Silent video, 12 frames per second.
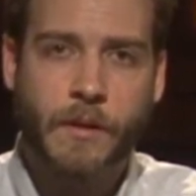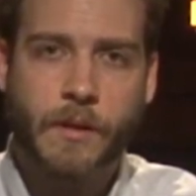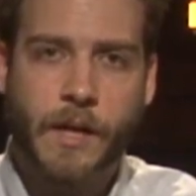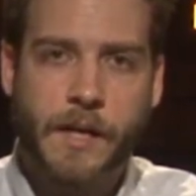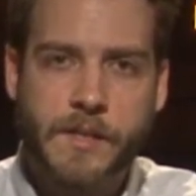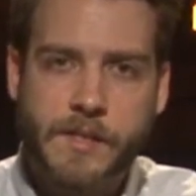
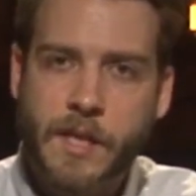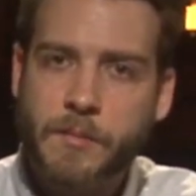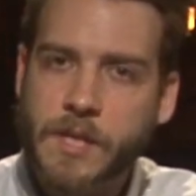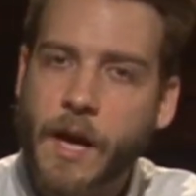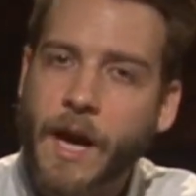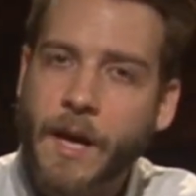At the same
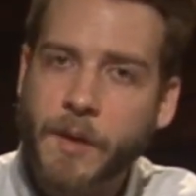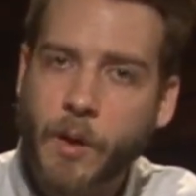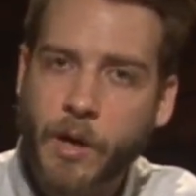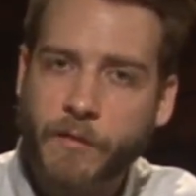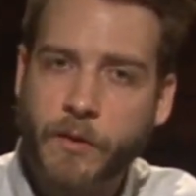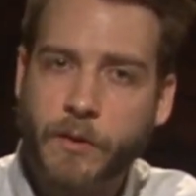time,
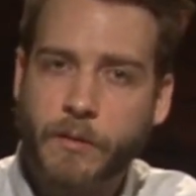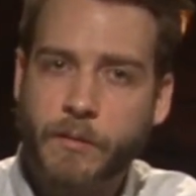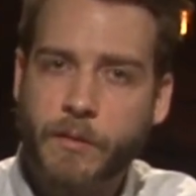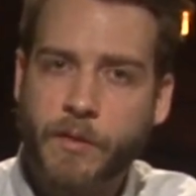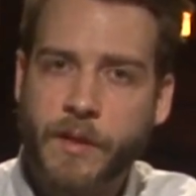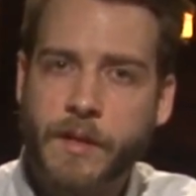however,
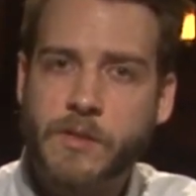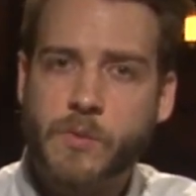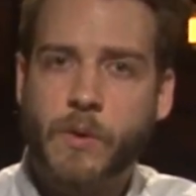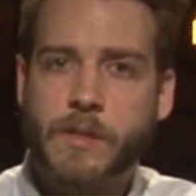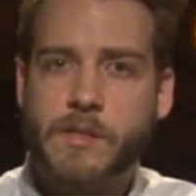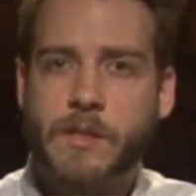things
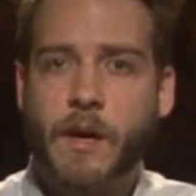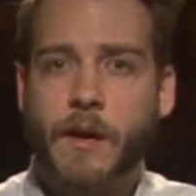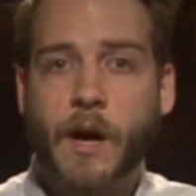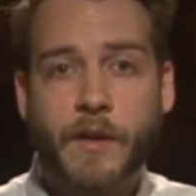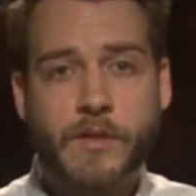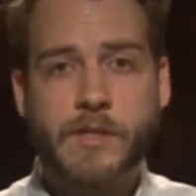once thought
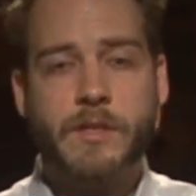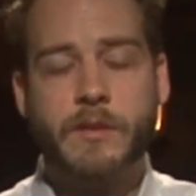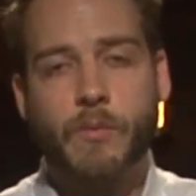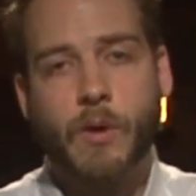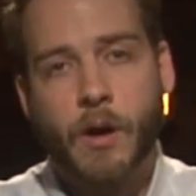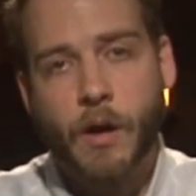obviously
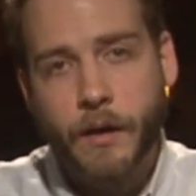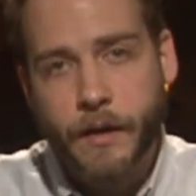wrong